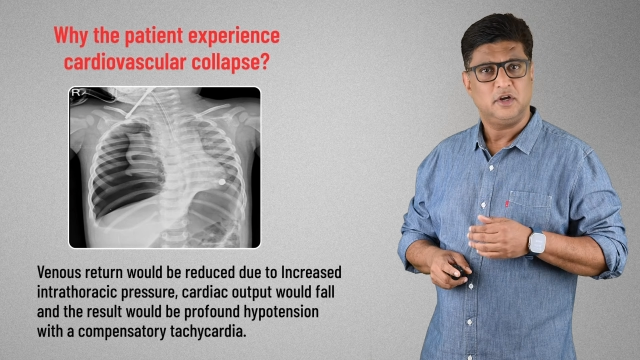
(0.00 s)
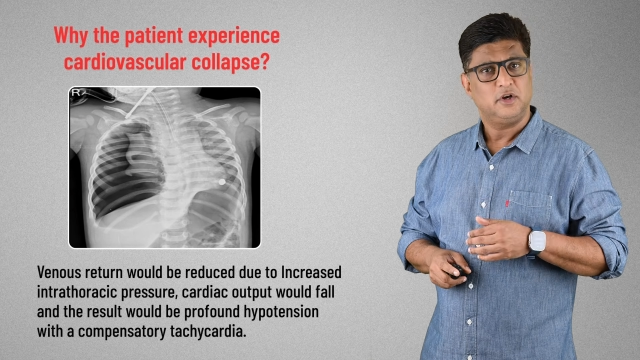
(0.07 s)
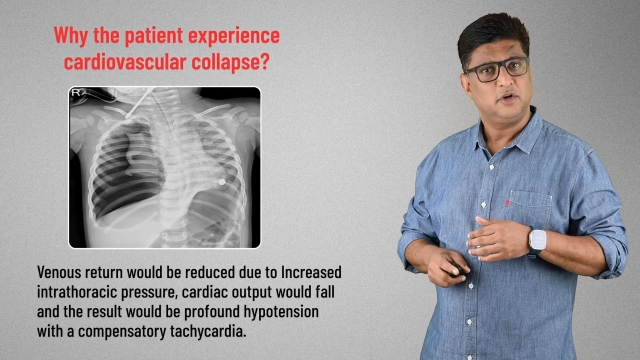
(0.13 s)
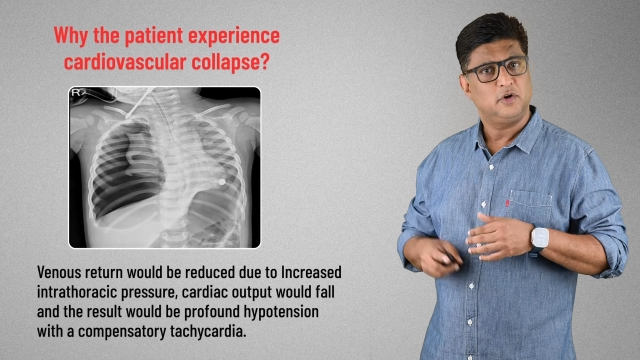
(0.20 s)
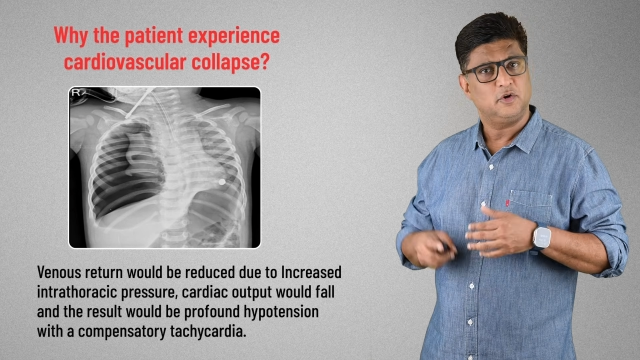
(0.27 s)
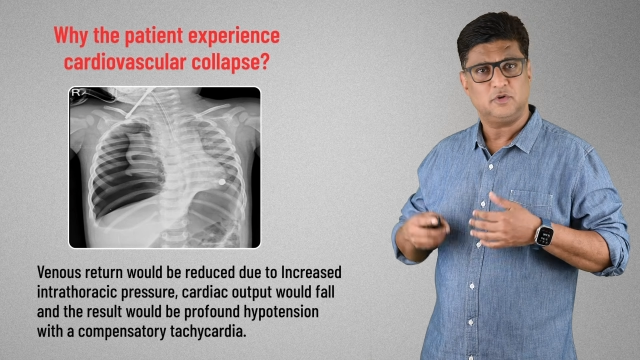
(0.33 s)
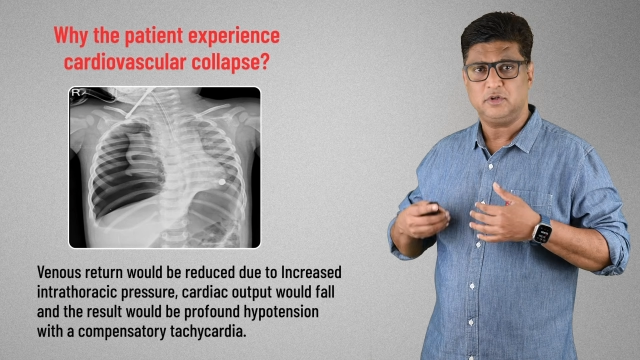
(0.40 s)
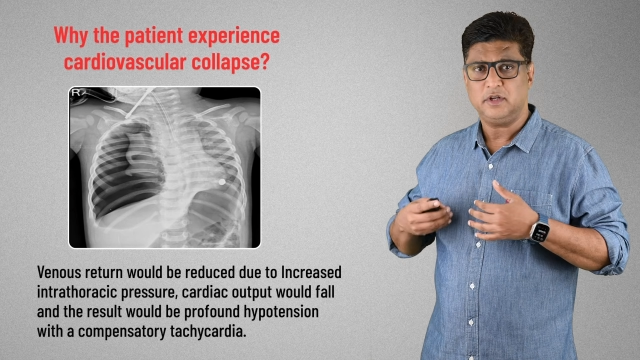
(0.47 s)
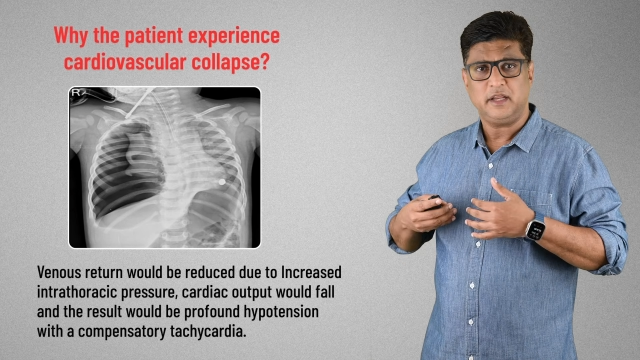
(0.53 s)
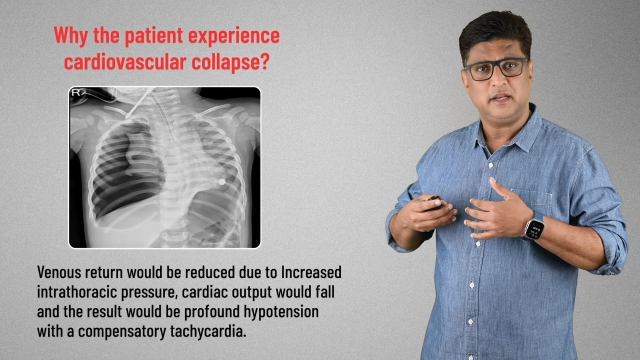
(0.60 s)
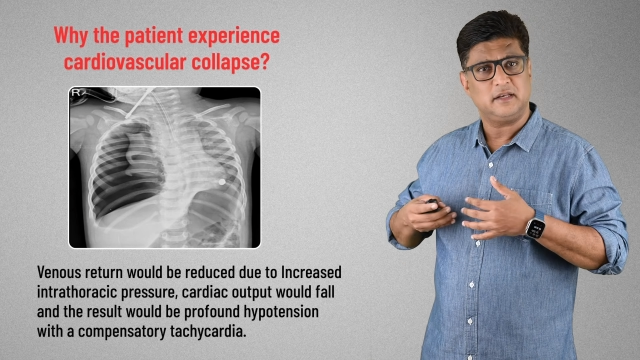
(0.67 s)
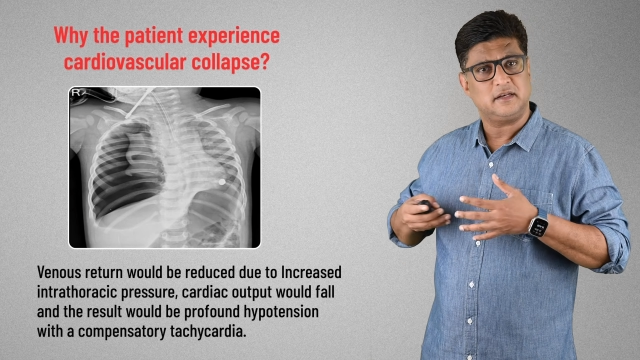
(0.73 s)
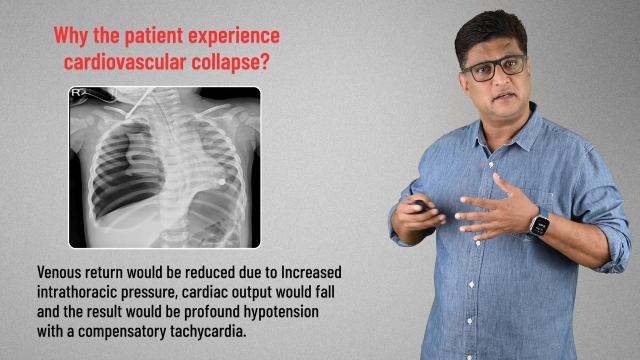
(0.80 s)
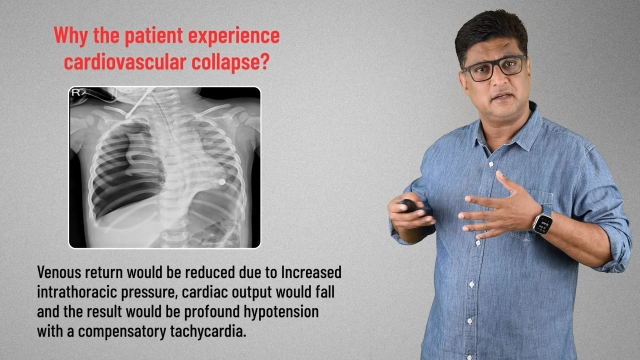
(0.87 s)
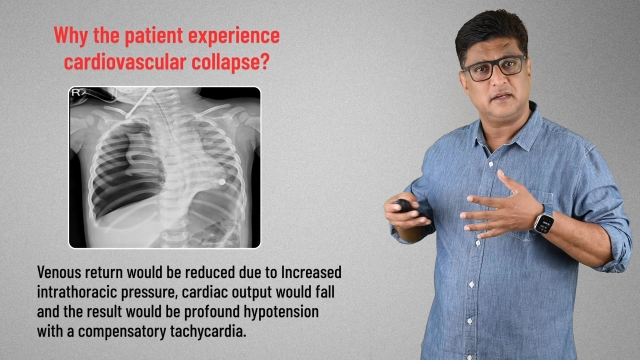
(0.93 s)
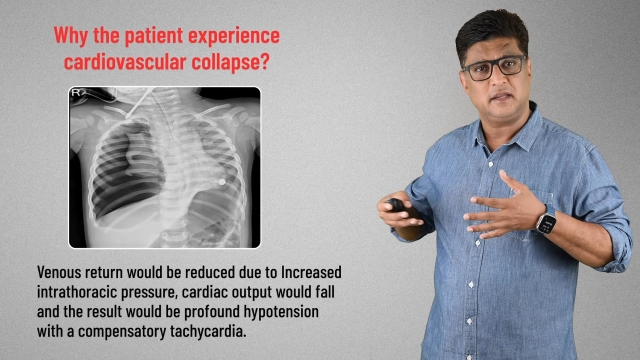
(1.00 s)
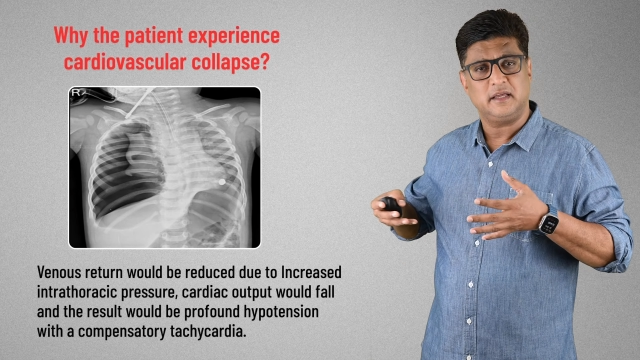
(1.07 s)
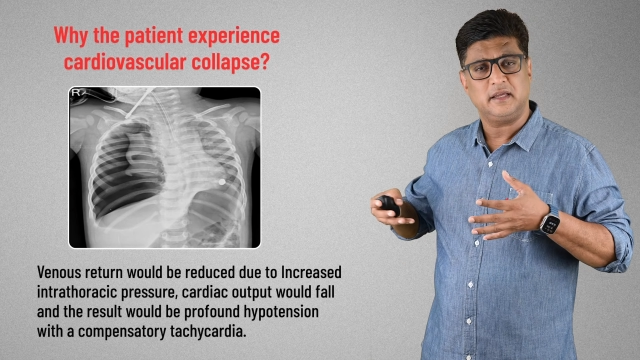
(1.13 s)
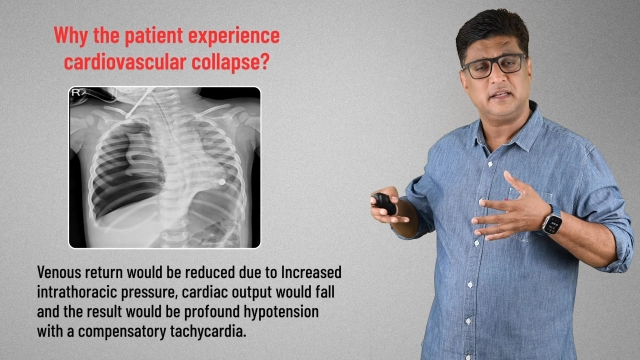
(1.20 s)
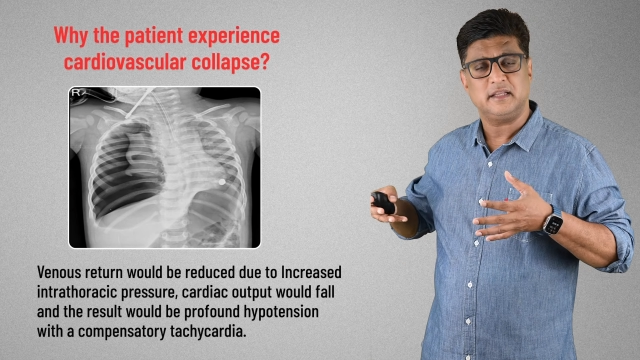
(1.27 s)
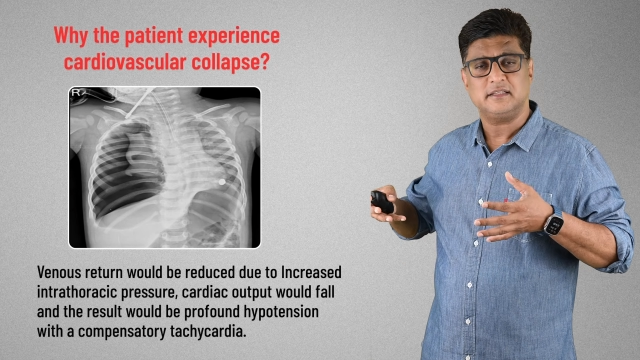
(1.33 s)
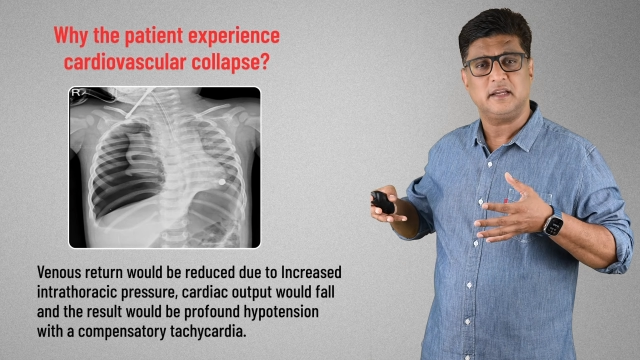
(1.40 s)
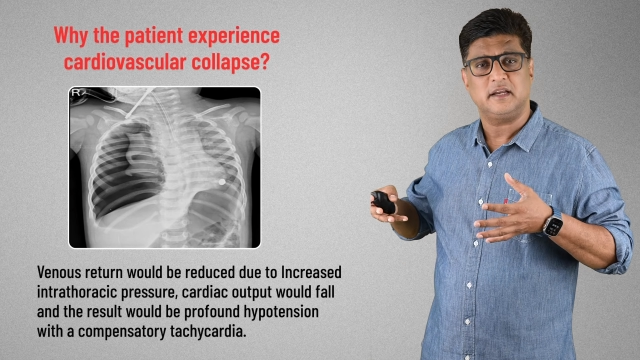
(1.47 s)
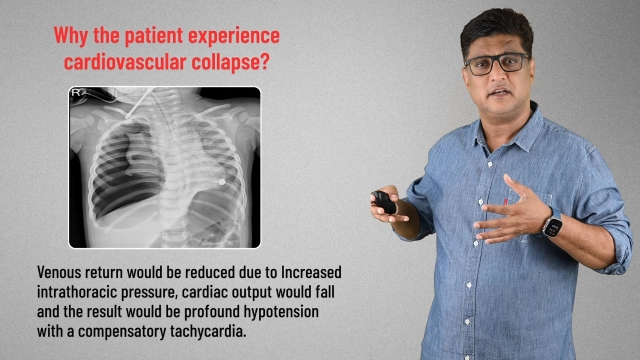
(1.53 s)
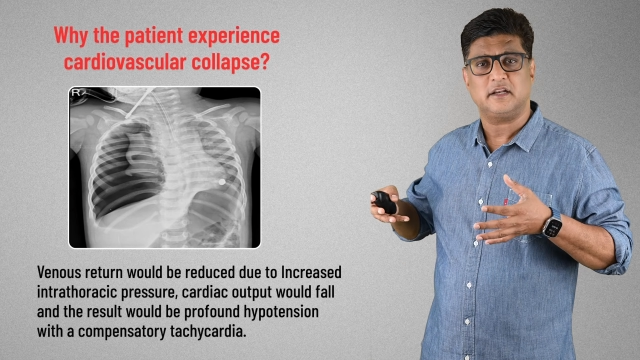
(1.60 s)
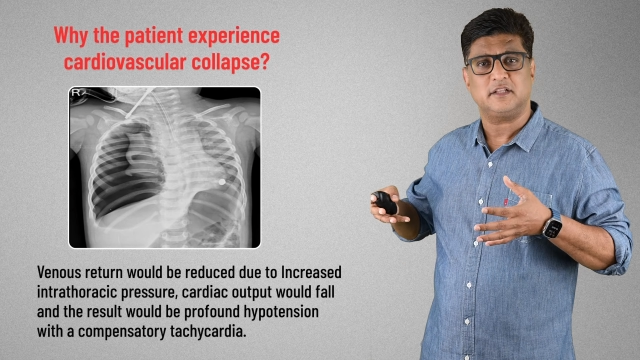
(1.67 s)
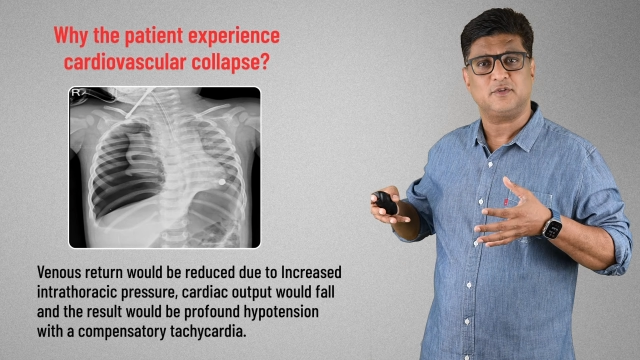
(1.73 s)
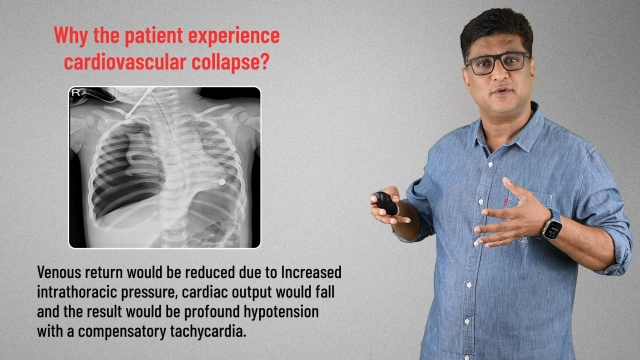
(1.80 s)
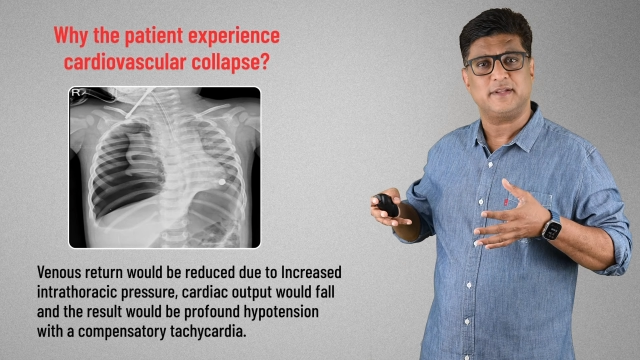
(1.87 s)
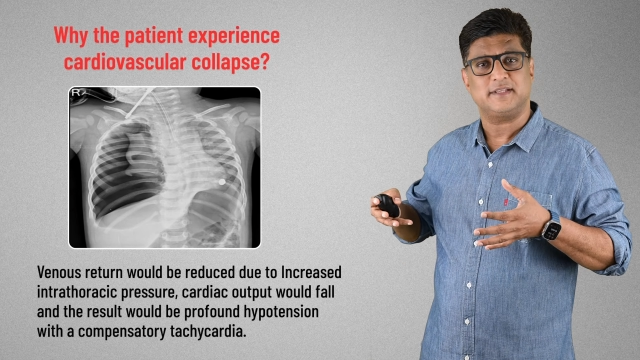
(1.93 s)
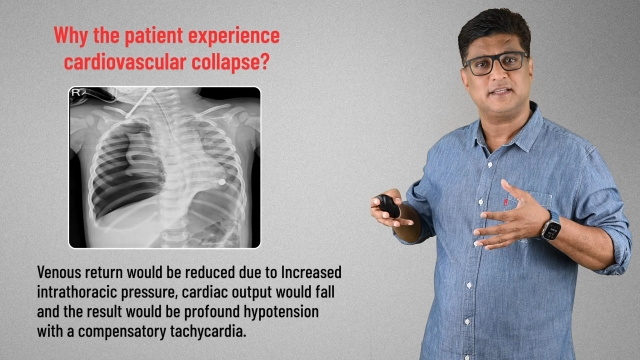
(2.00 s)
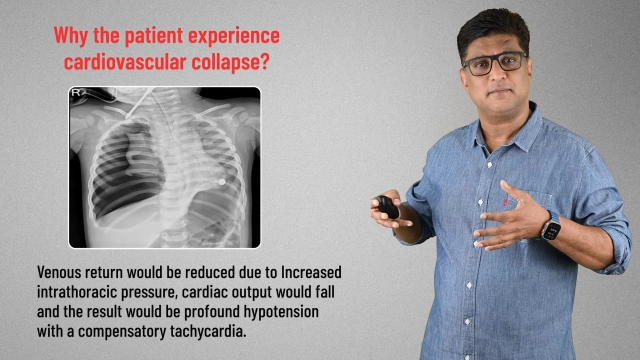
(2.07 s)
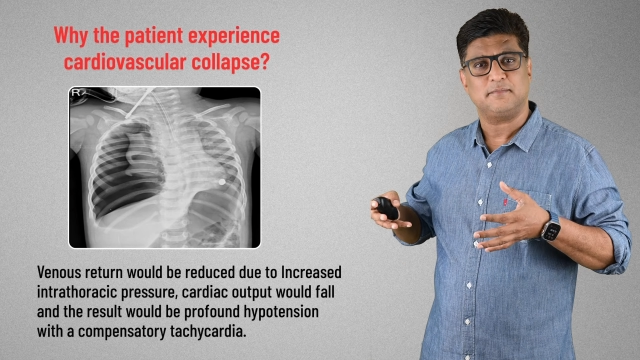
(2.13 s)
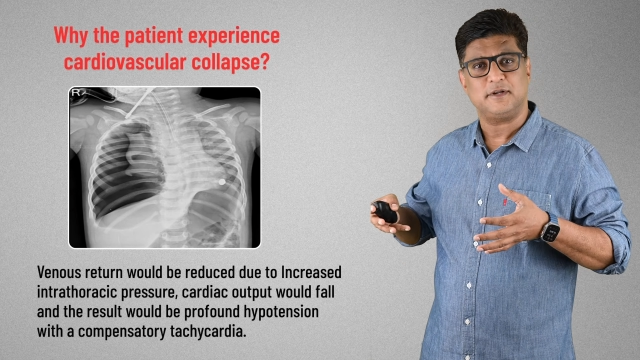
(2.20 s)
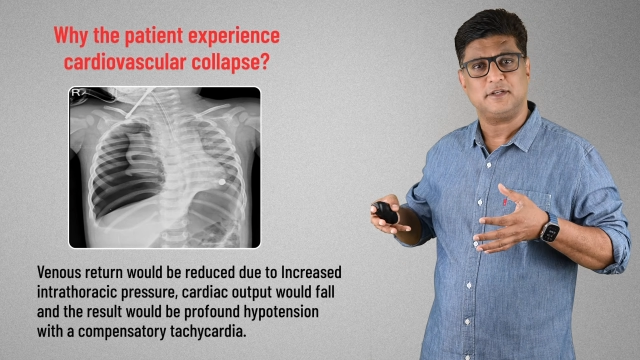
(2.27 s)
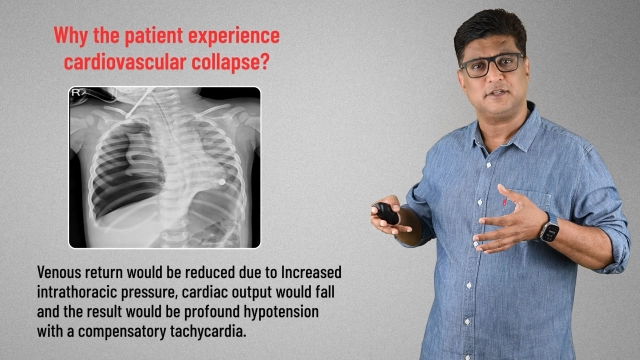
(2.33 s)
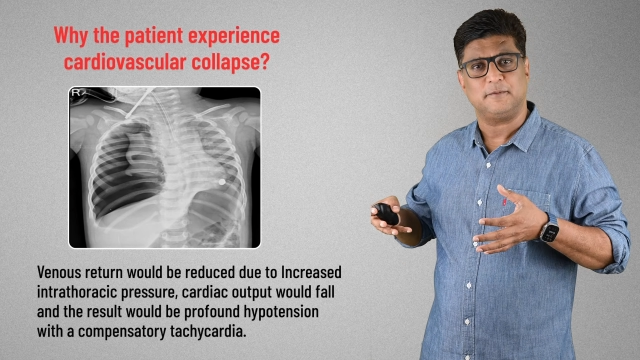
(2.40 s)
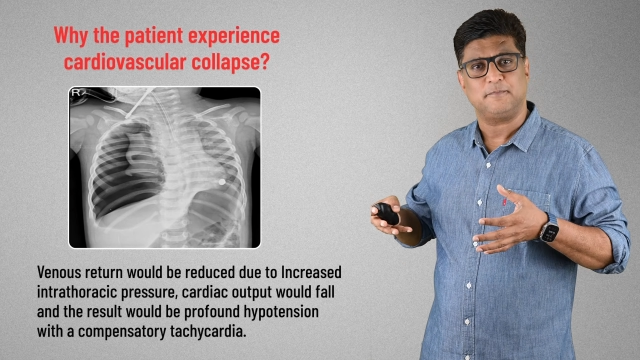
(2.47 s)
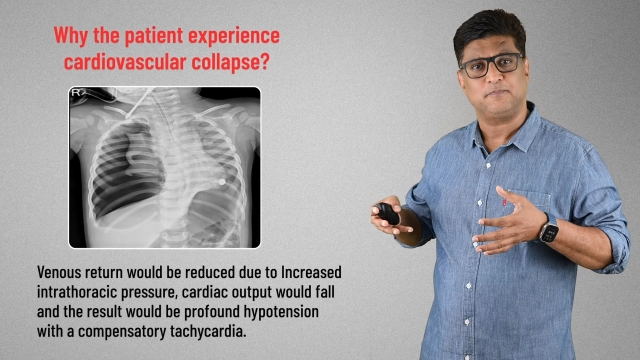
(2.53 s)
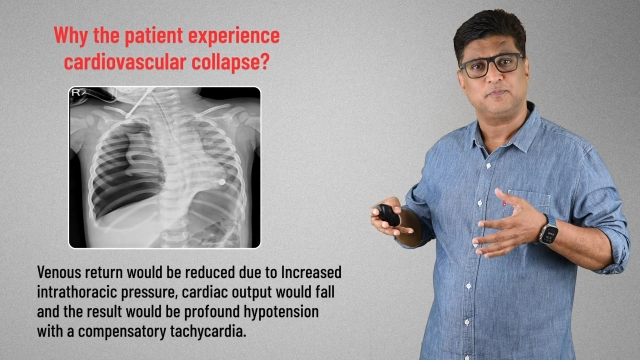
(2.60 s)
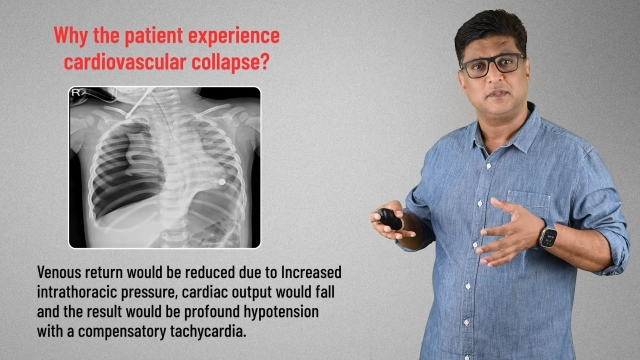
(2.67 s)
due to the increase in intrathoracic pressure.